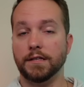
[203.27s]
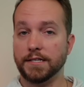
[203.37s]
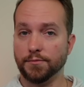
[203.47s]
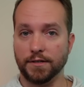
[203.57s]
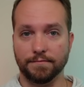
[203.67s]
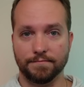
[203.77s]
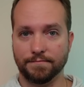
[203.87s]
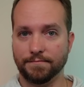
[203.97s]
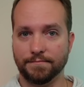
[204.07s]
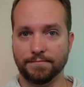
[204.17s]
this one.
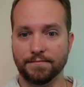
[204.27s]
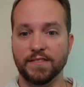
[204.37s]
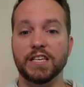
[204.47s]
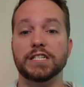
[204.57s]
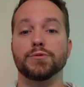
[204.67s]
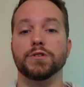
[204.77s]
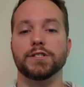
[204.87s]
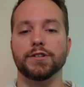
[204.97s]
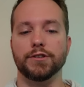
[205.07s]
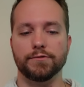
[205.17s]
This
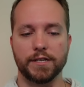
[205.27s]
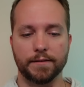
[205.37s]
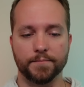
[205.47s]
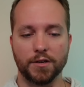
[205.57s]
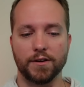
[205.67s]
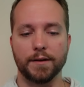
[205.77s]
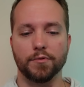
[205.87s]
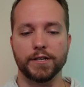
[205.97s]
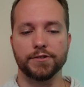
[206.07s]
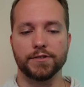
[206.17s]
one's a doozy. Okay,
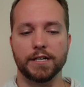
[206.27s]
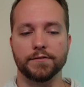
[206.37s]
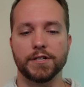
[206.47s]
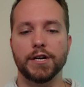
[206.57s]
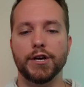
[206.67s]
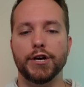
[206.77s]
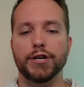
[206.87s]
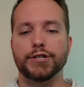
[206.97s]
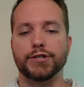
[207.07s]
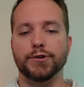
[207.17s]
brace yourselves.
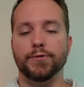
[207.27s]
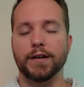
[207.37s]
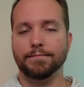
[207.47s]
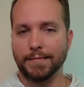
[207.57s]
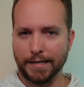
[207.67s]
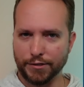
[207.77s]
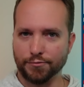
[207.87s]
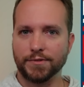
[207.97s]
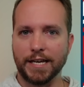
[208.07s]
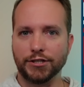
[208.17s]
So, and it's
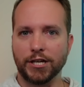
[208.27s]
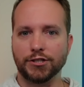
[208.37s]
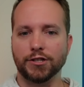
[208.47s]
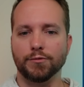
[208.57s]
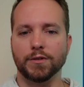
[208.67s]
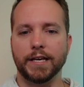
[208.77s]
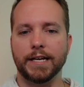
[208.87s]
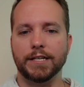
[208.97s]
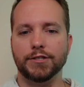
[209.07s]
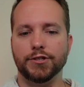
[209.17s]
tangentially
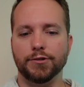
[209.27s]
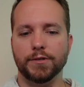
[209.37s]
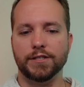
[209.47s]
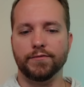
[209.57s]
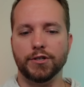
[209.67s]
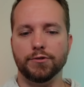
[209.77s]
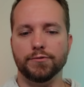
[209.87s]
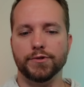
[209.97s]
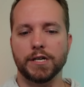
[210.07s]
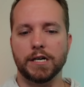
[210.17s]
related to his
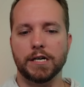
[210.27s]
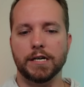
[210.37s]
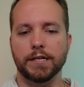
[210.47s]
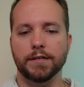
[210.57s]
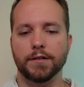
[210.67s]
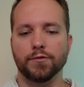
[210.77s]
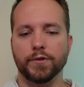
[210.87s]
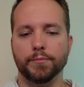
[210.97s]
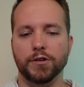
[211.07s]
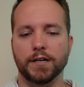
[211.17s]
views on
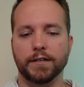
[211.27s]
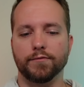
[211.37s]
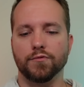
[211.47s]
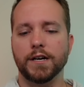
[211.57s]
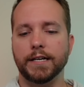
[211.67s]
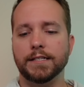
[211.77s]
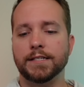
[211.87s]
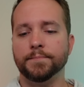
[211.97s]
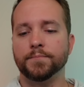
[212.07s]
reproductive rights,